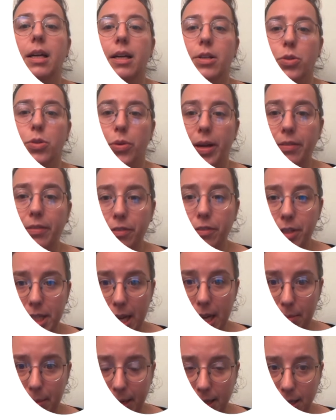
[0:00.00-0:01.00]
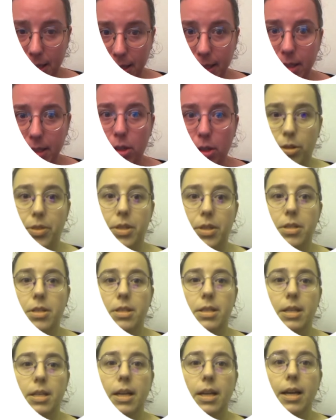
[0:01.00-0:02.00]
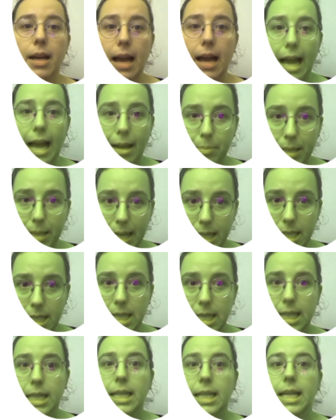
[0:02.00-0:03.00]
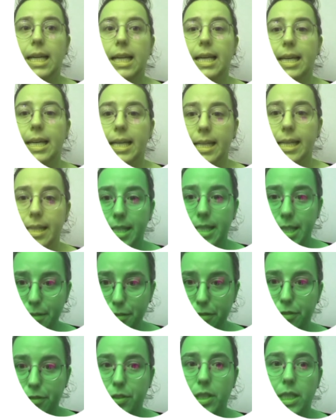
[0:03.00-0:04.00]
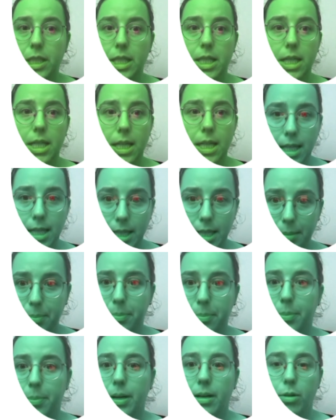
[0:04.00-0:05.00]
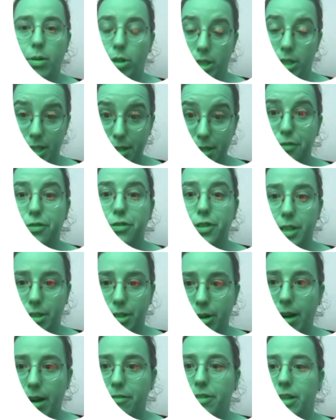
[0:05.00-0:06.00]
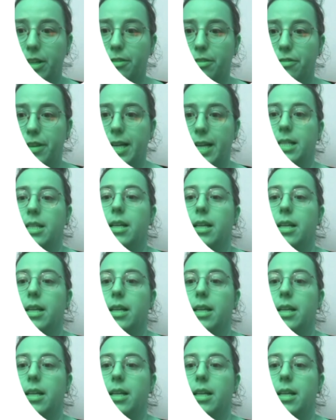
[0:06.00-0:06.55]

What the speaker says: So every time I click on this, I'm getting a different number or a different graphic effect.